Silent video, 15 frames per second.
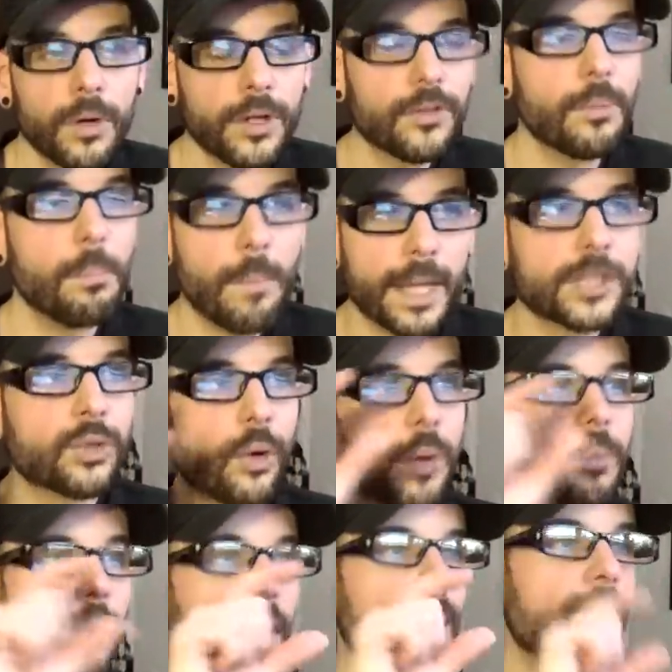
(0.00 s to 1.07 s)
is
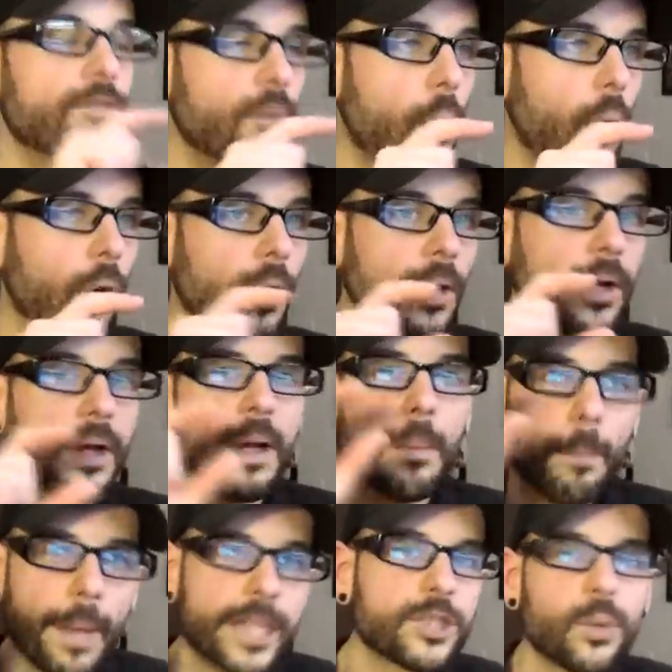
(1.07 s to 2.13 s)
Metroid Prime 4
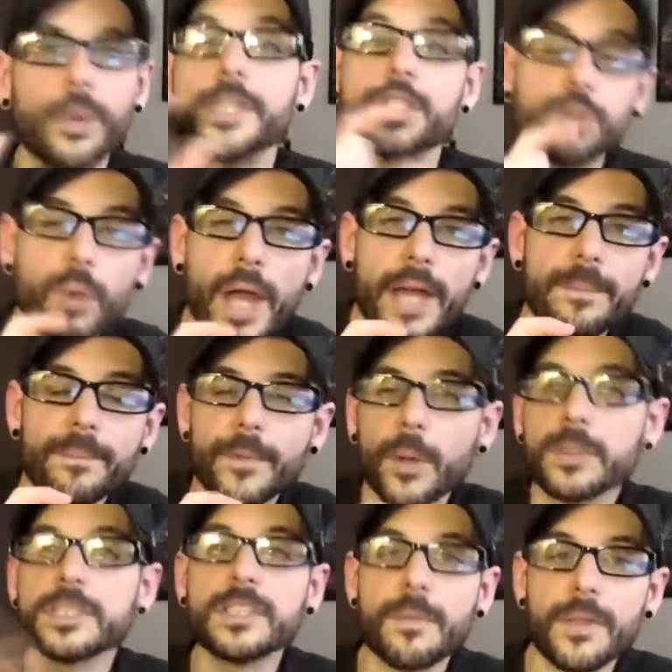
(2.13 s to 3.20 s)
Metroid Dread
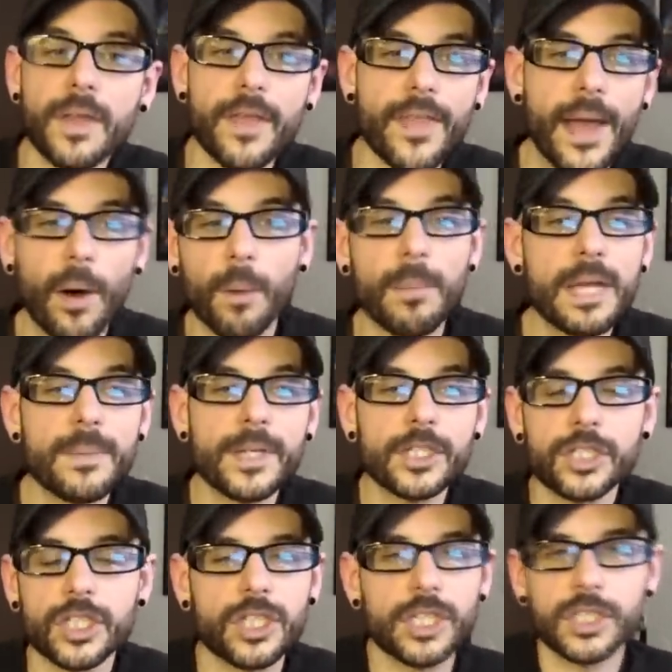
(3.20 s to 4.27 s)
or something like that. Or maybe
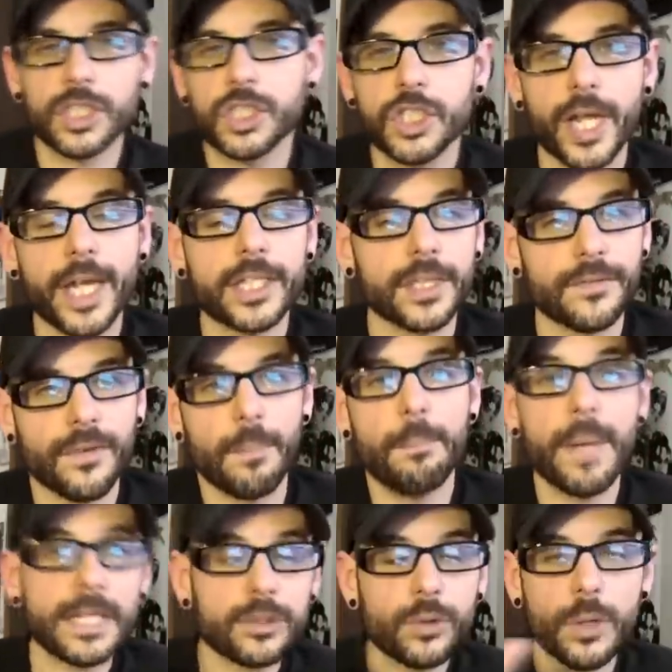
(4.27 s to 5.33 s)
it just they just change it
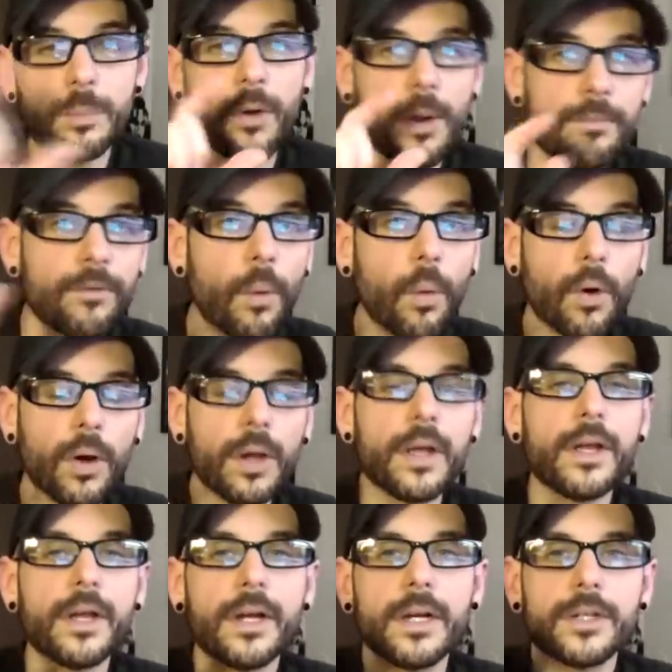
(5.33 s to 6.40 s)
from Metroid Prime 4
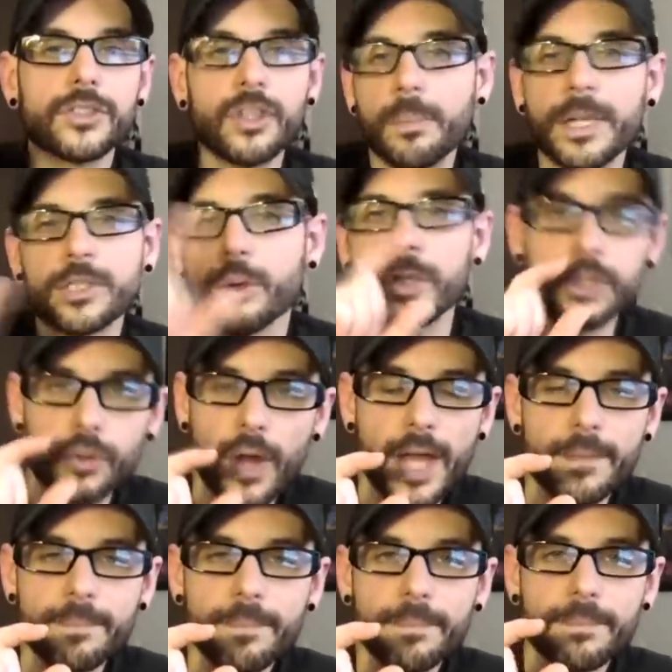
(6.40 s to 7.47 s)
to Metroid
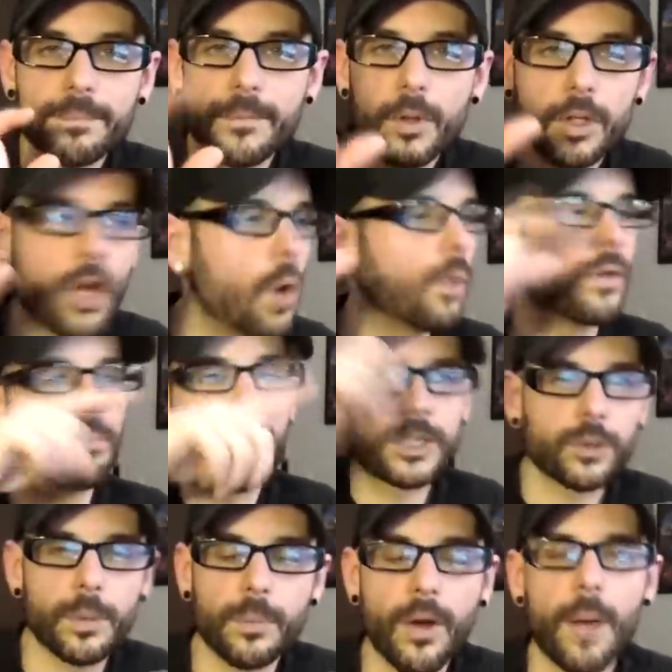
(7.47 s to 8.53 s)
Dread colon
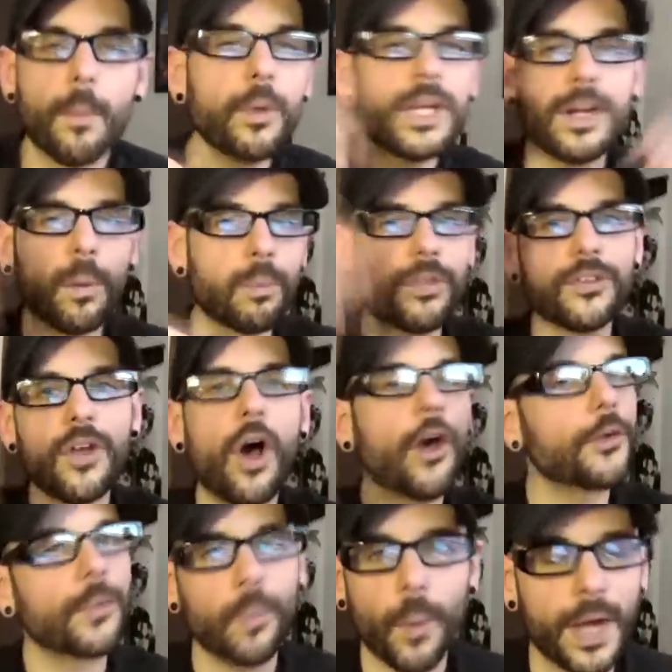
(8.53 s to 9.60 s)
Metroid Prime. We know there's a
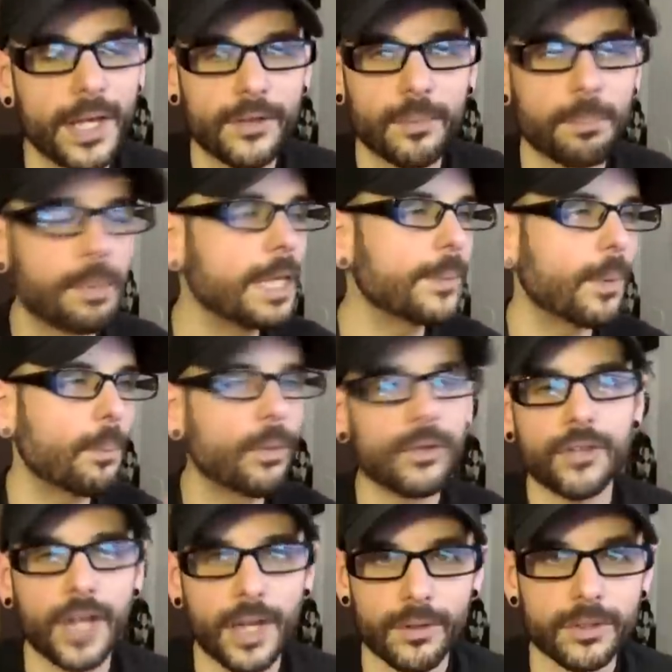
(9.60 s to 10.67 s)
hundred ways people
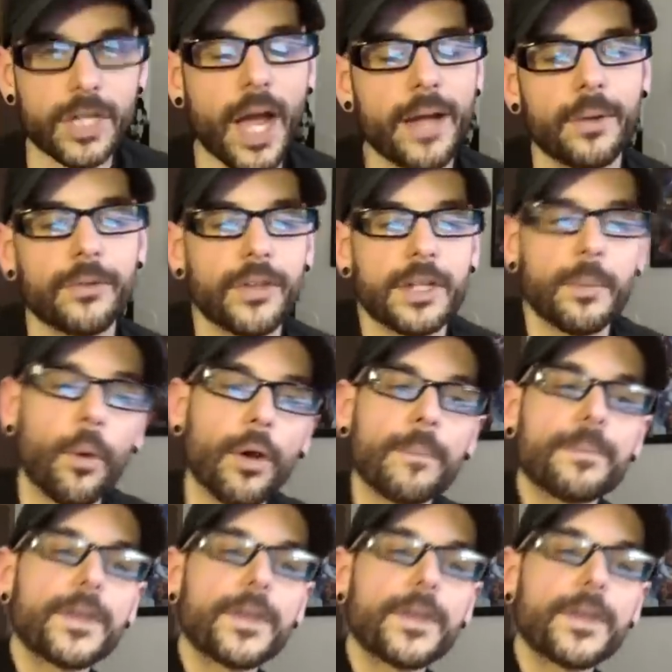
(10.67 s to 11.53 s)
put together titles anymore.